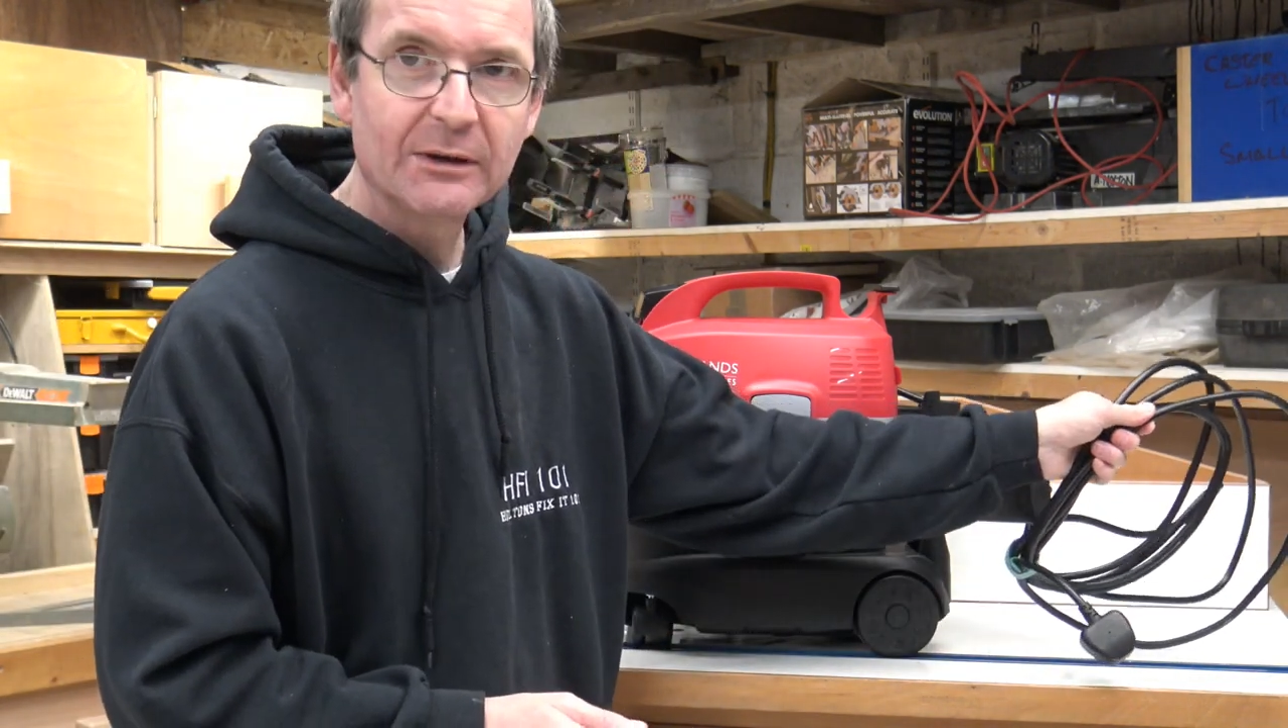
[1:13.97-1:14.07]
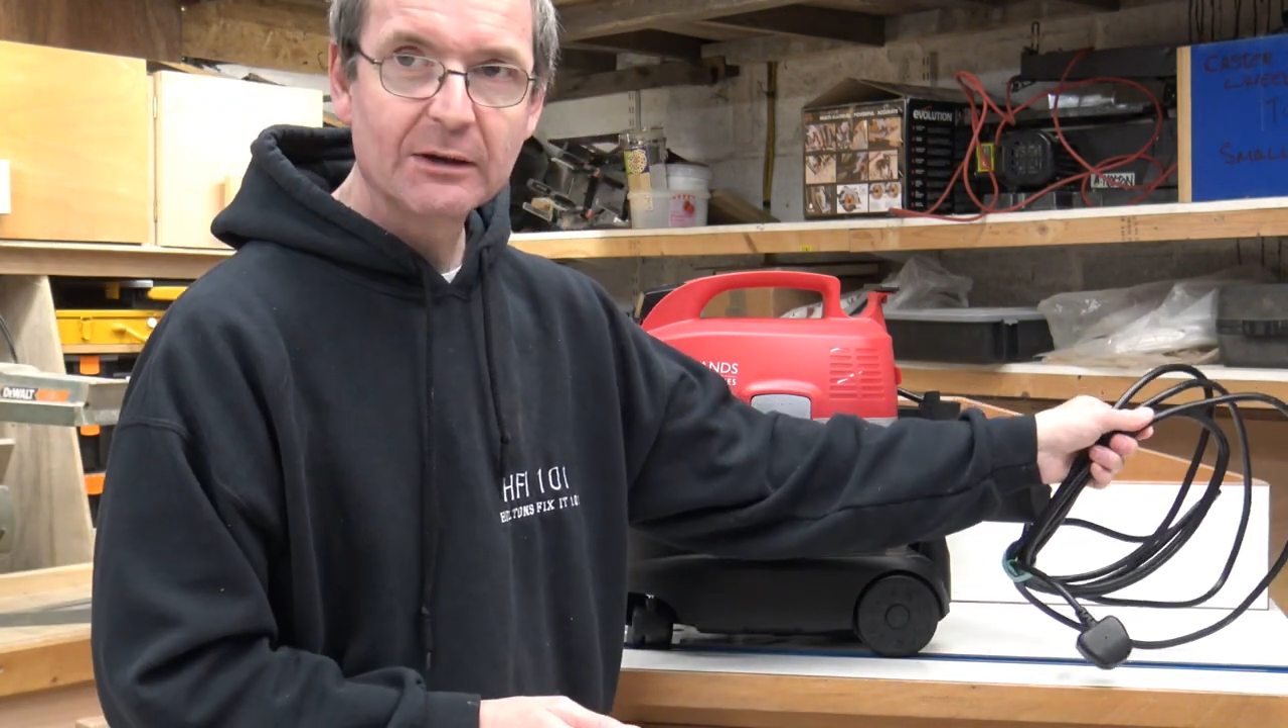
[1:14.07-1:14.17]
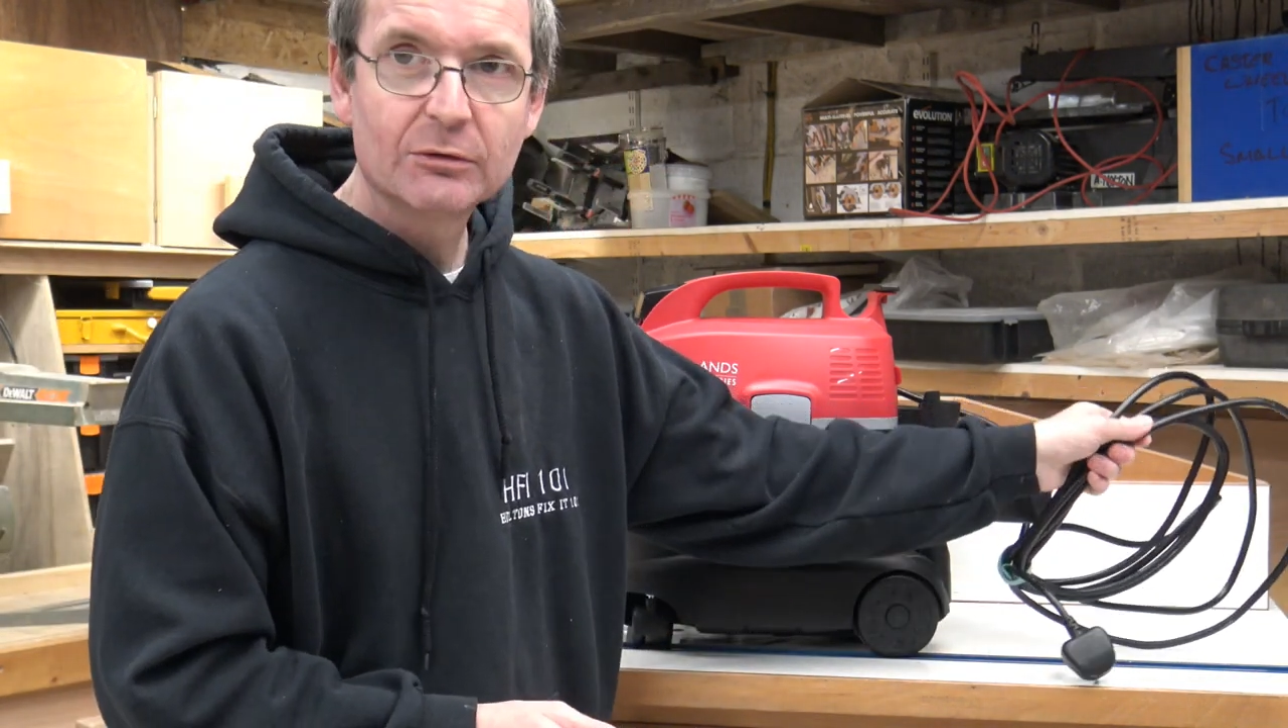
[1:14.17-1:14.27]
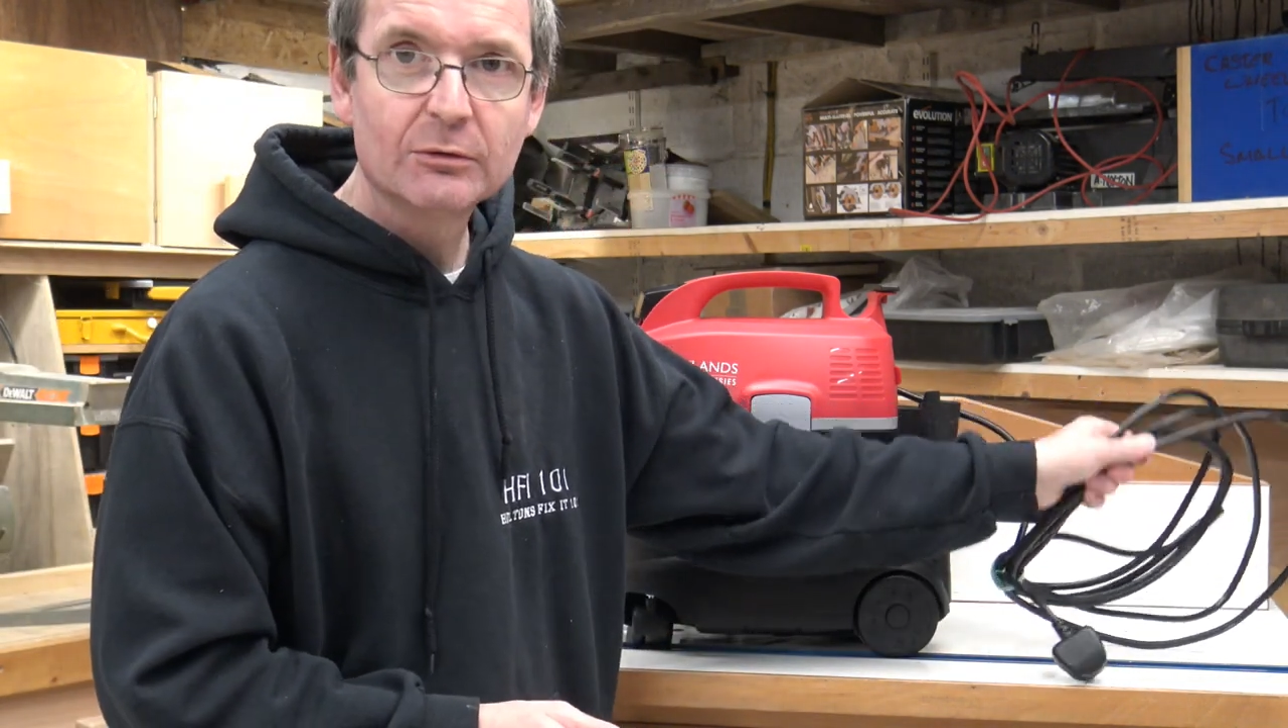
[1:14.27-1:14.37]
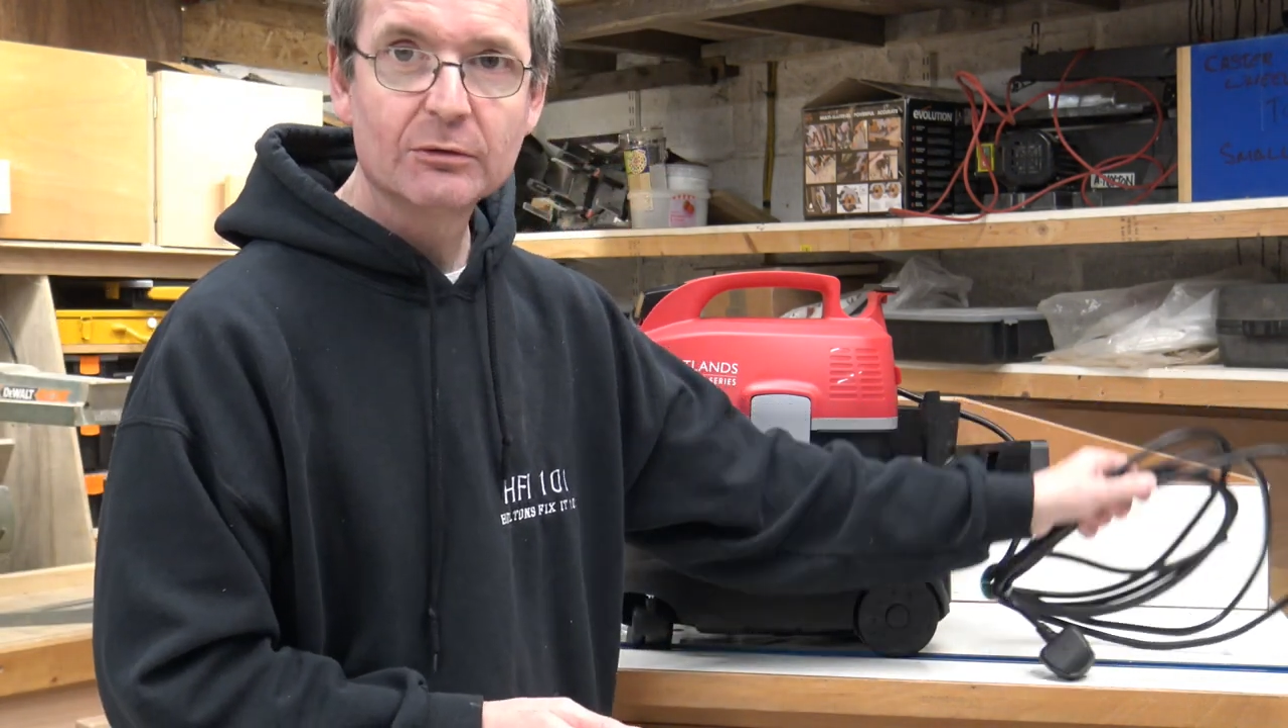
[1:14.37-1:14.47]

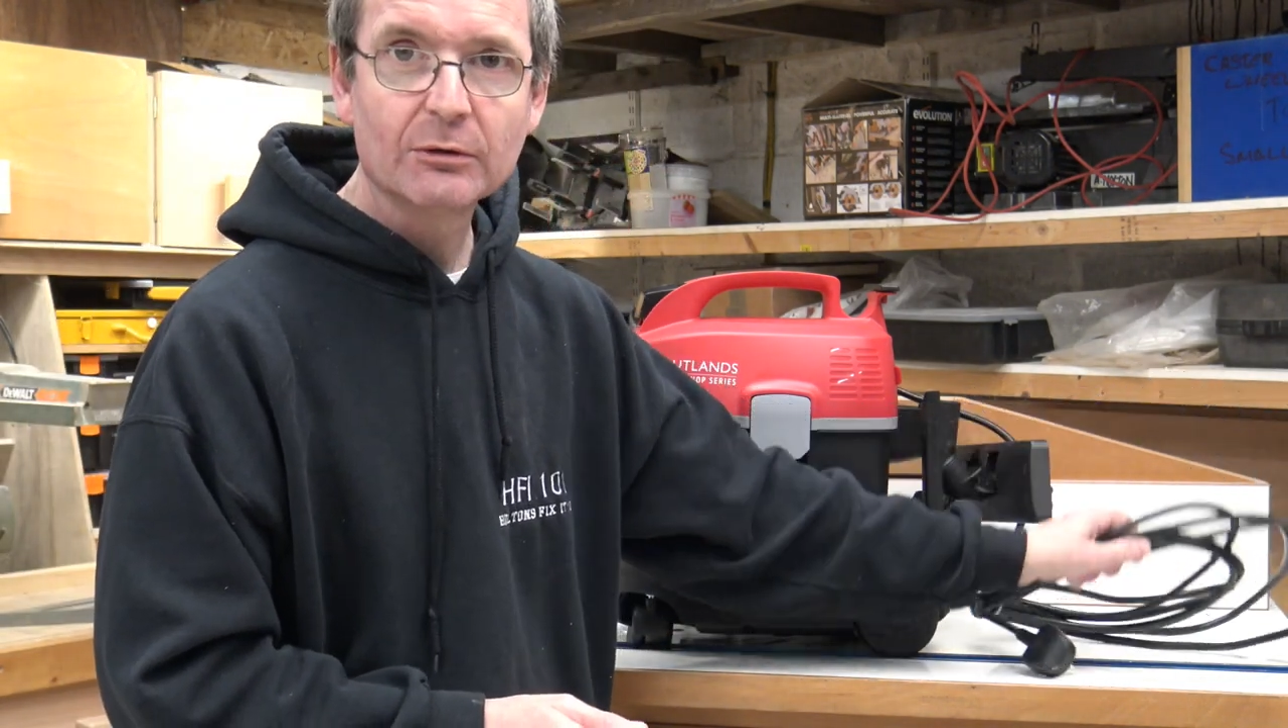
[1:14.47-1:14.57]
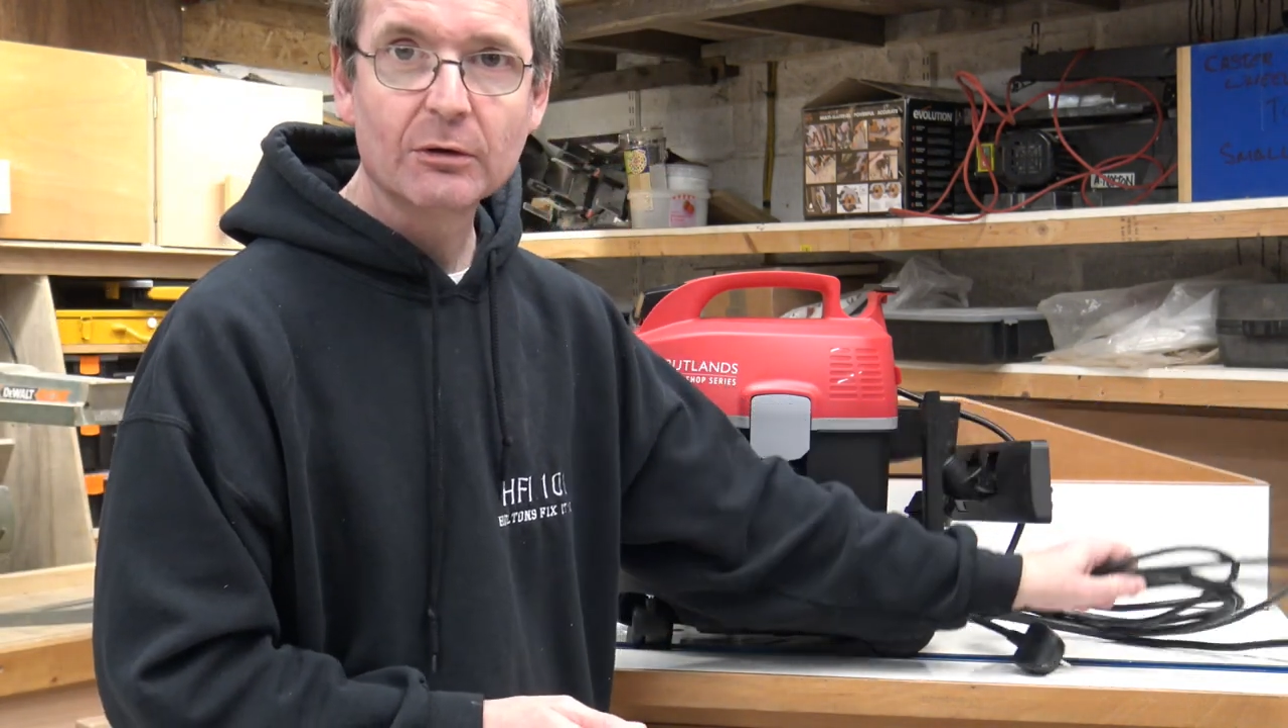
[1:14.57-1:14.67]
meters